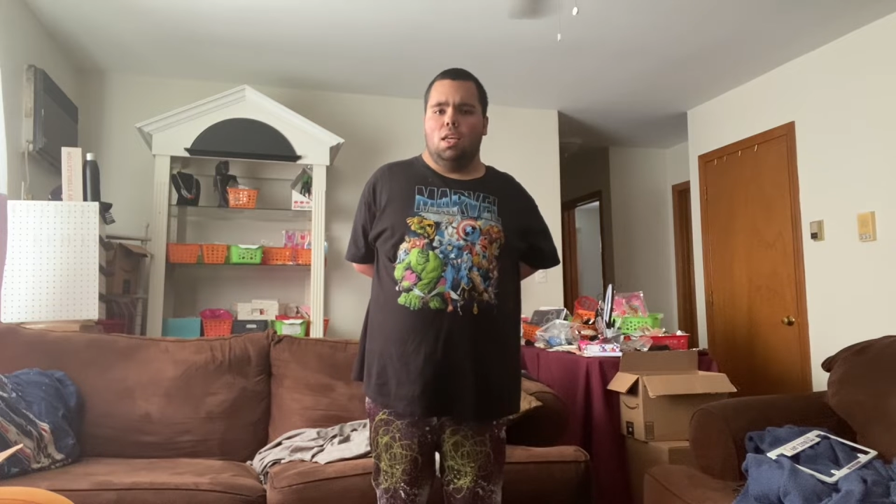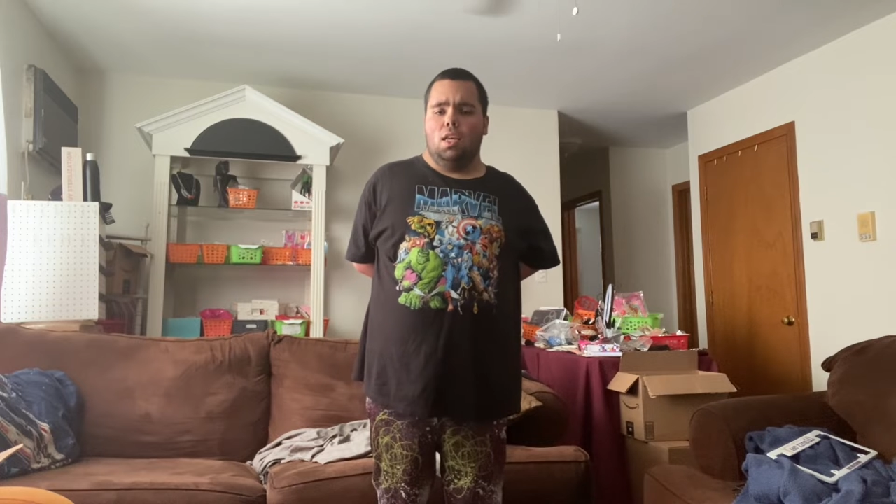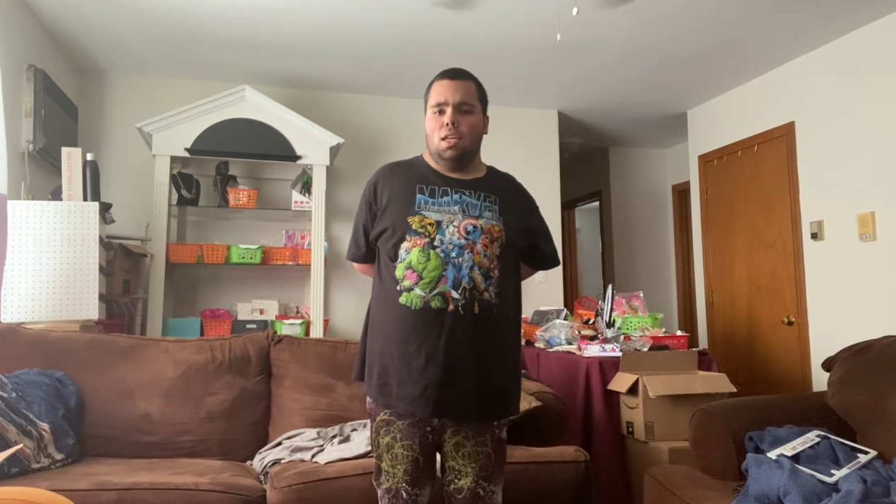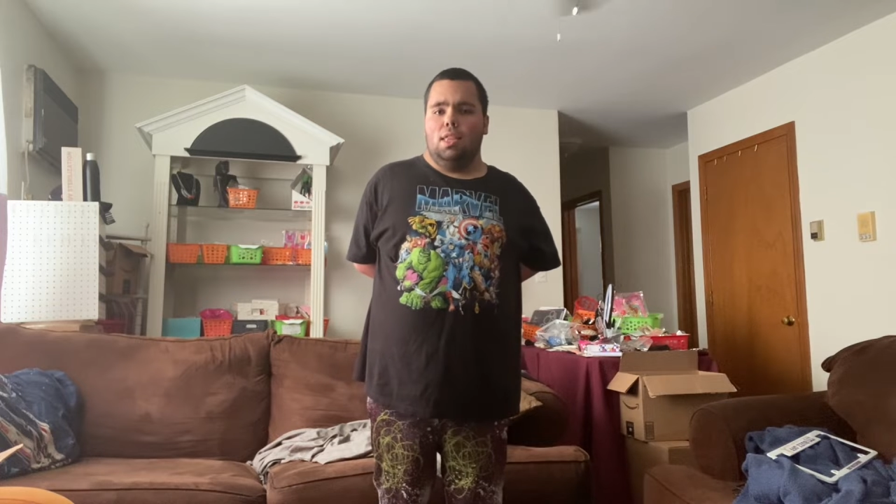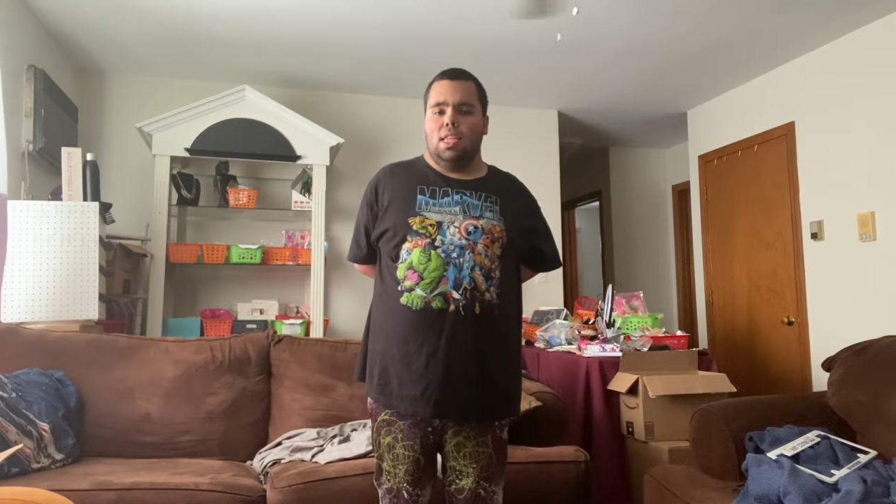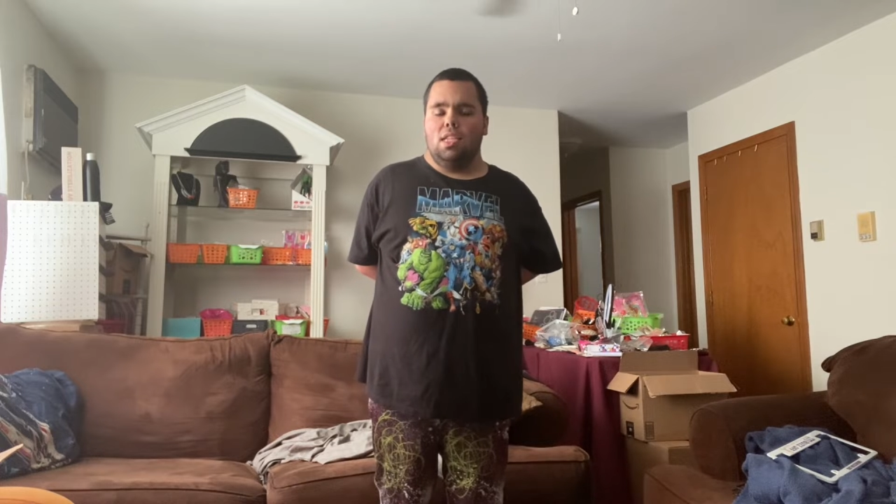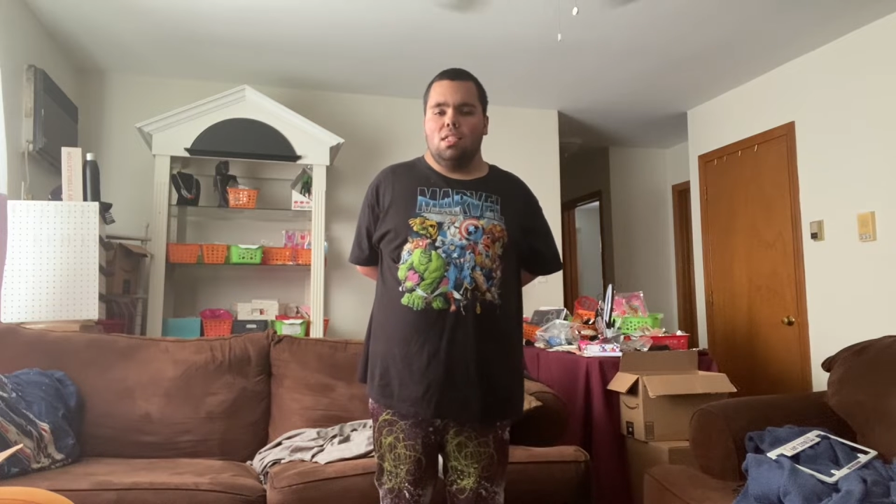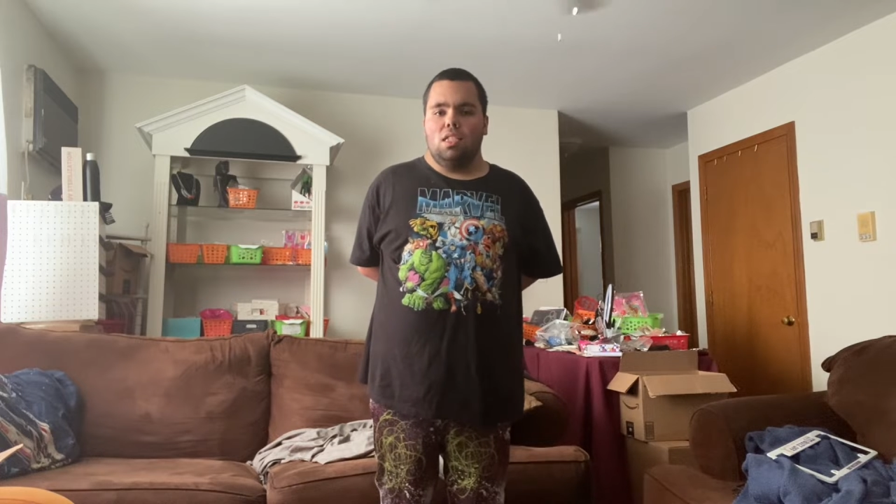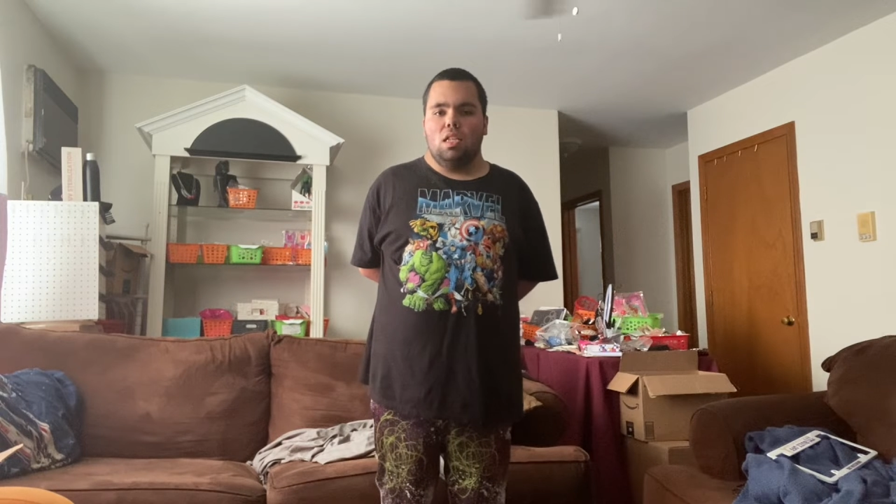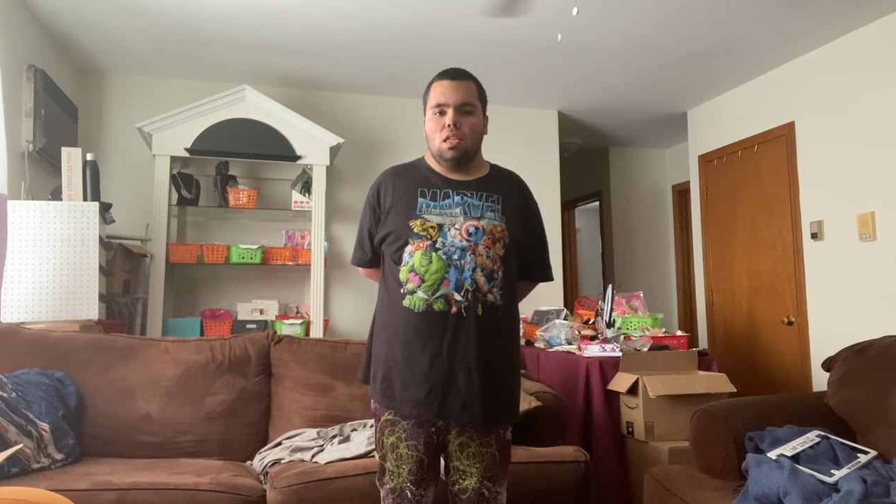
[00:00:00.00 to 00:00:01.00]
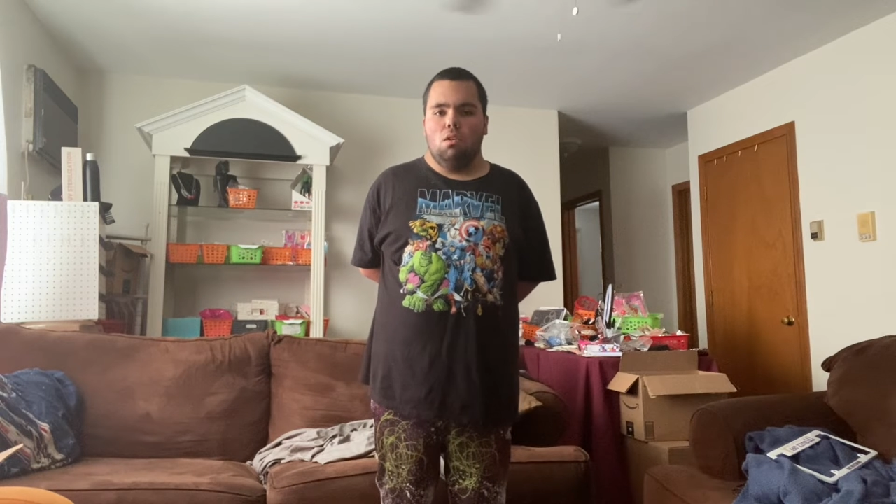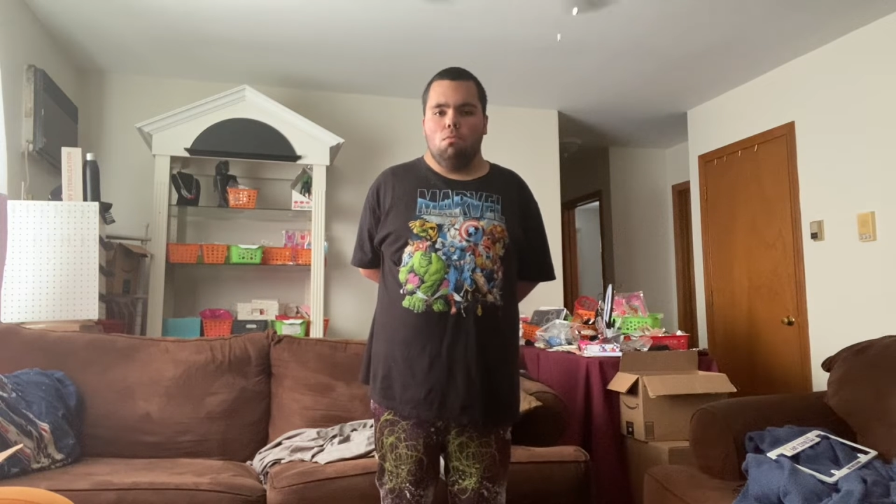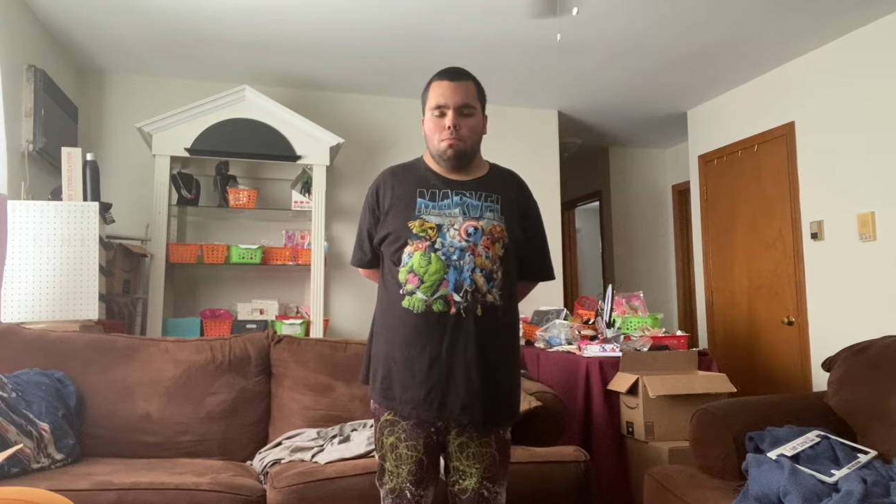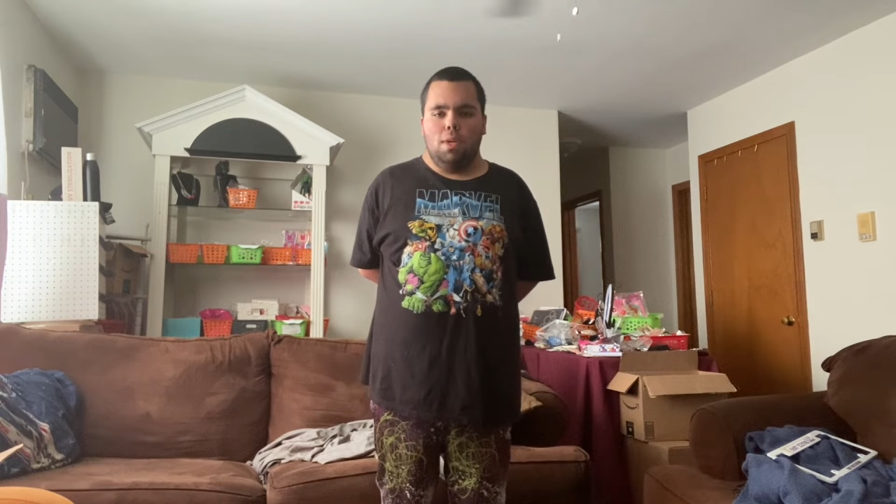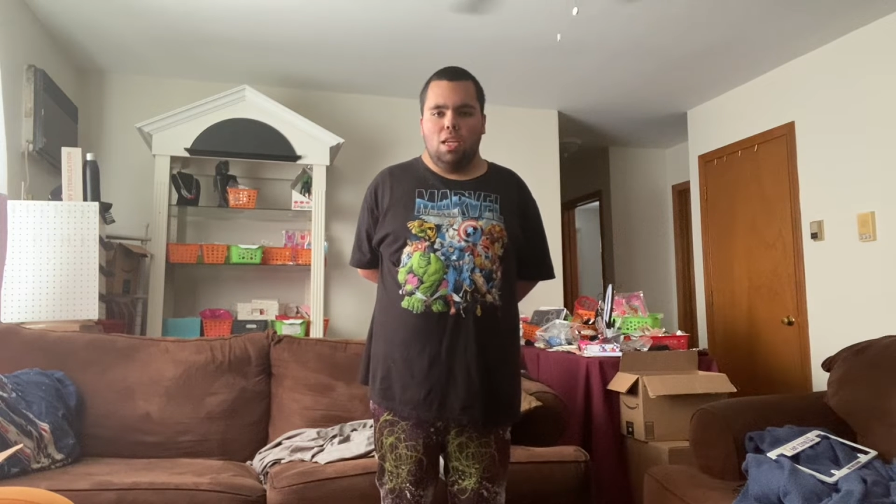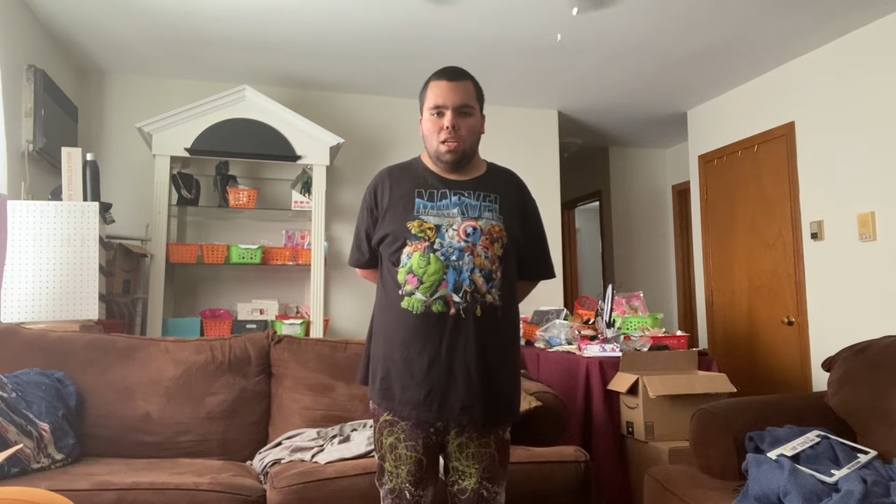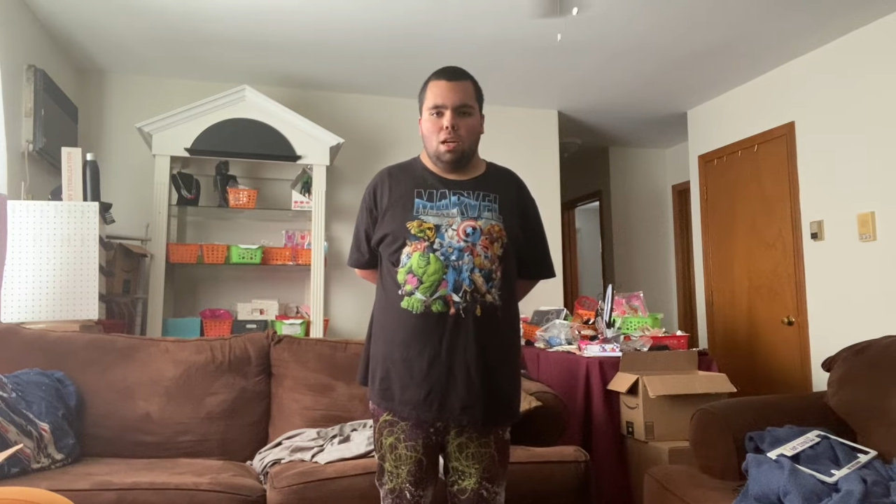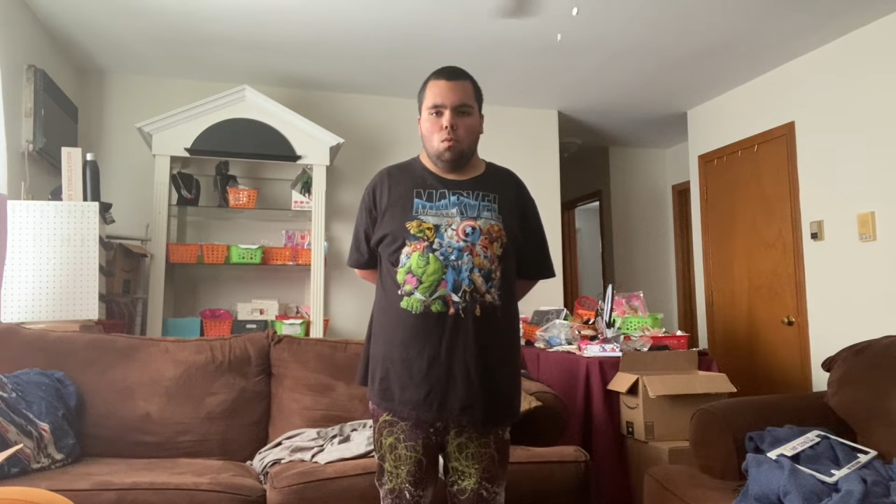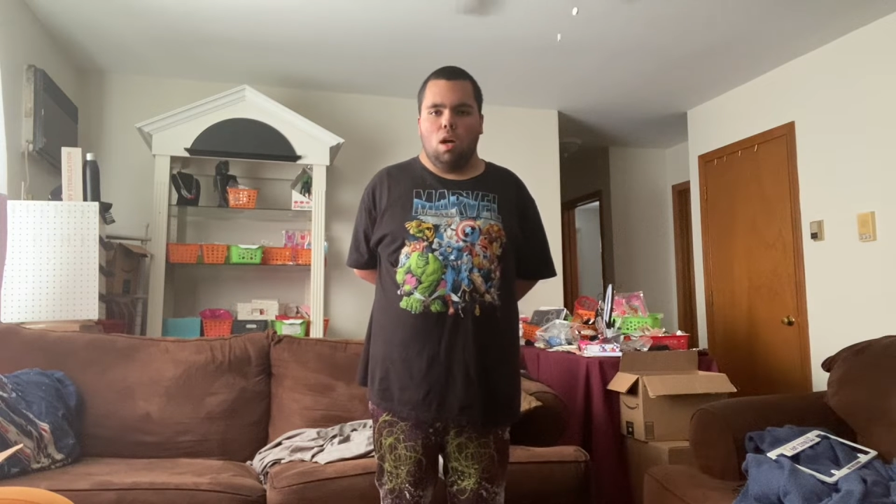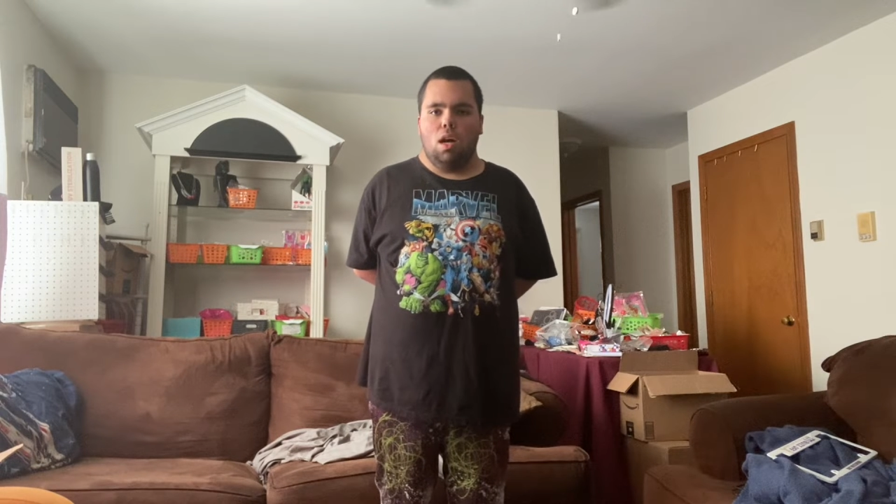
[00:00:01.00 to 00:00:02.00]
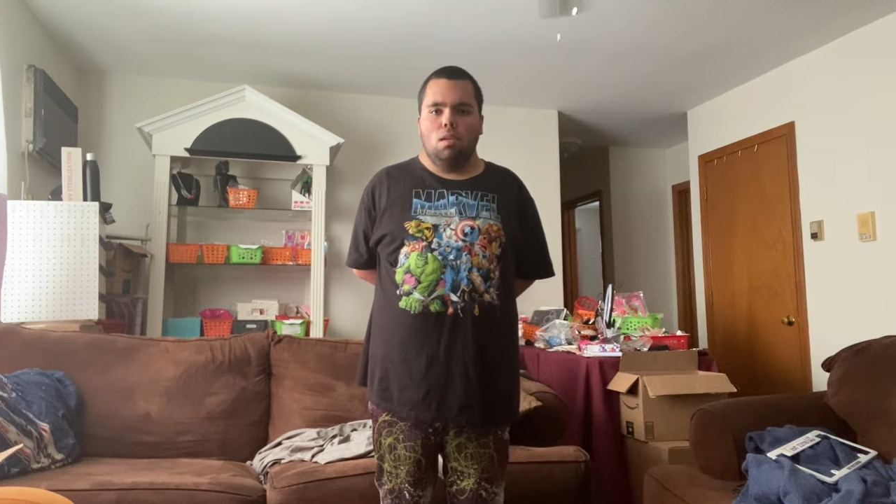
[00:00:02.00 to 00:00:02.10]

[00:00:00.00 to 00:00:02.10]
In this salute video,